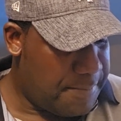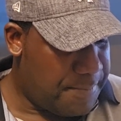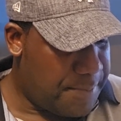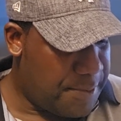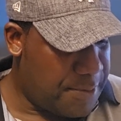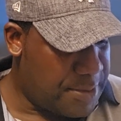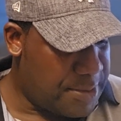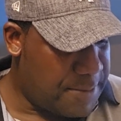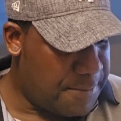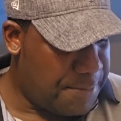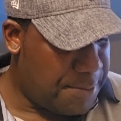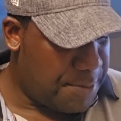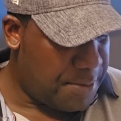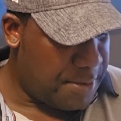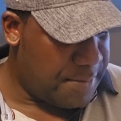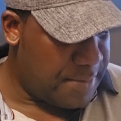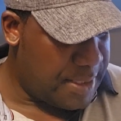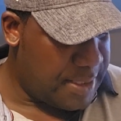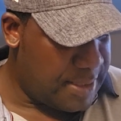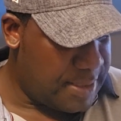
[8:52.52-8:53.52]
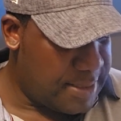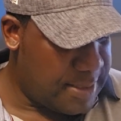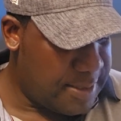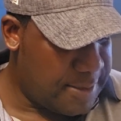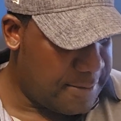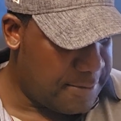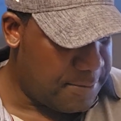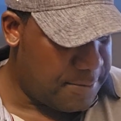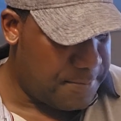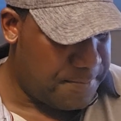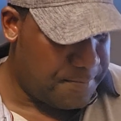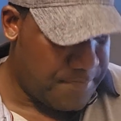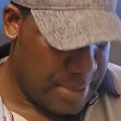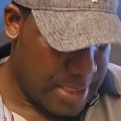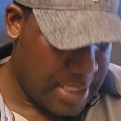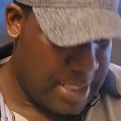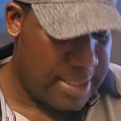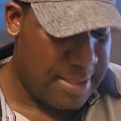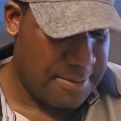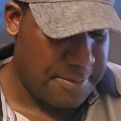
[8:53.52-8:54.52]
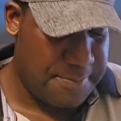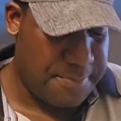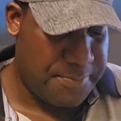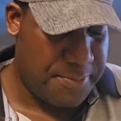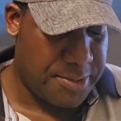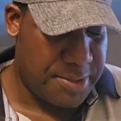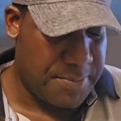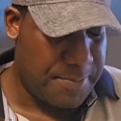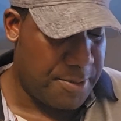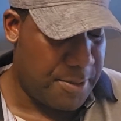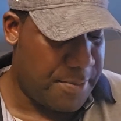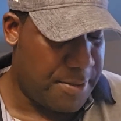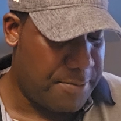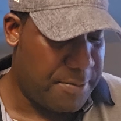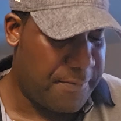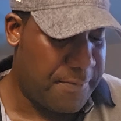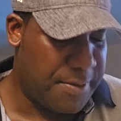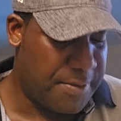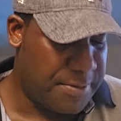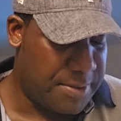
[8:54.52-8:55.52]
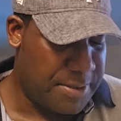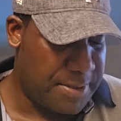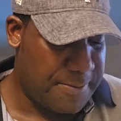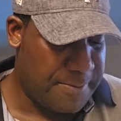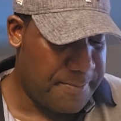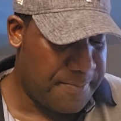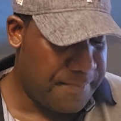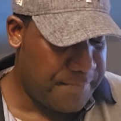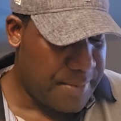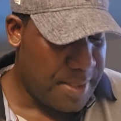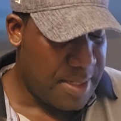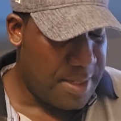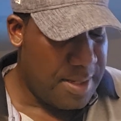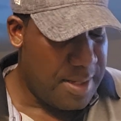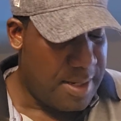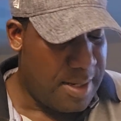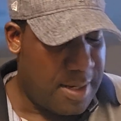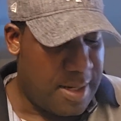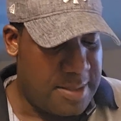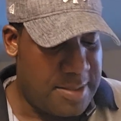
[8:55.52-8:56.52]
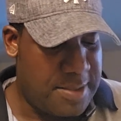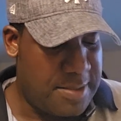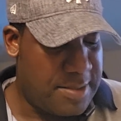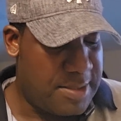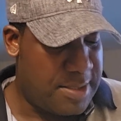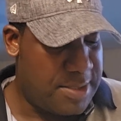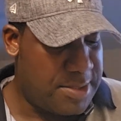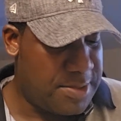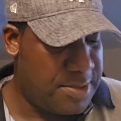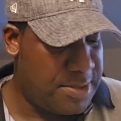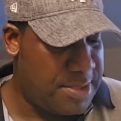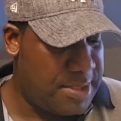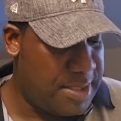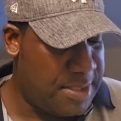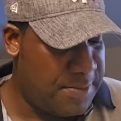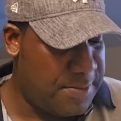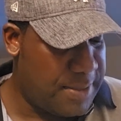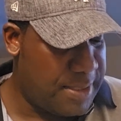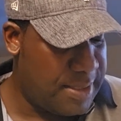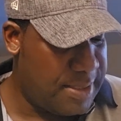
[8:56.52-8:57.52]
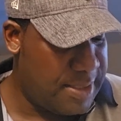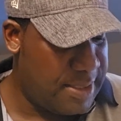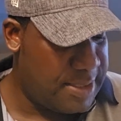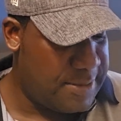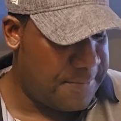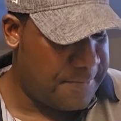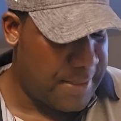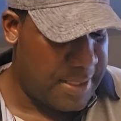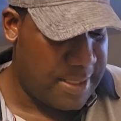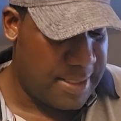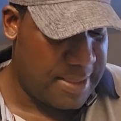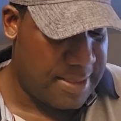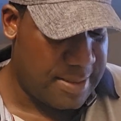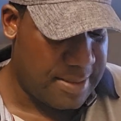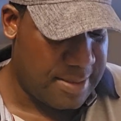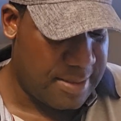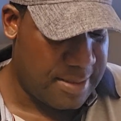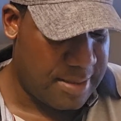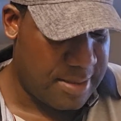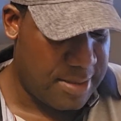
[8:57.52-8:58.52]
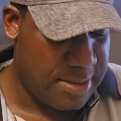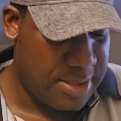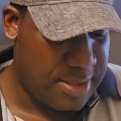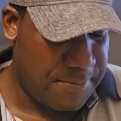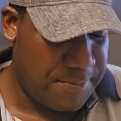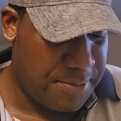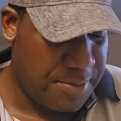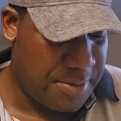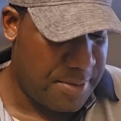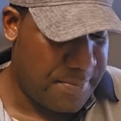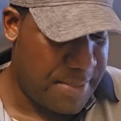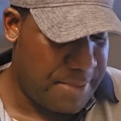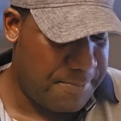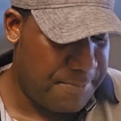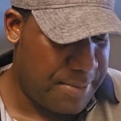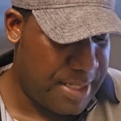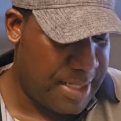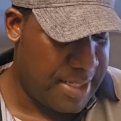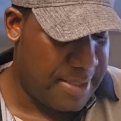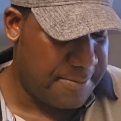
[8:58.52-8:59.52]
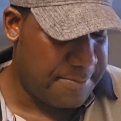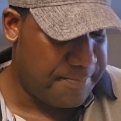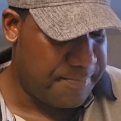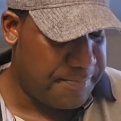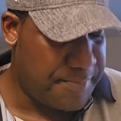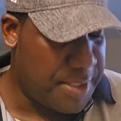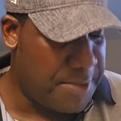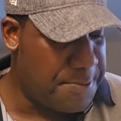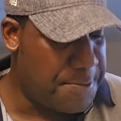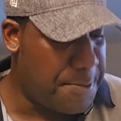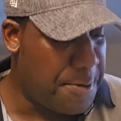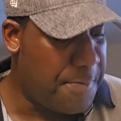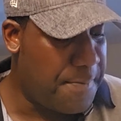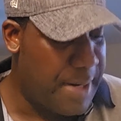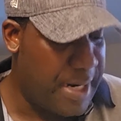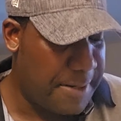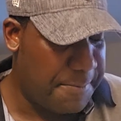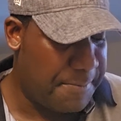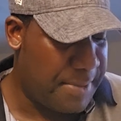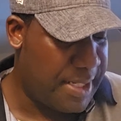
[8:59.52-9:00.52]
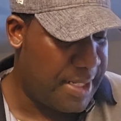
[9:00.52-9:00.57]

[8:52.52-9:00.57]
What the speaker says: post-deployment, and post-deployment reviews. Articles associated with this phase are deployment plan, rollback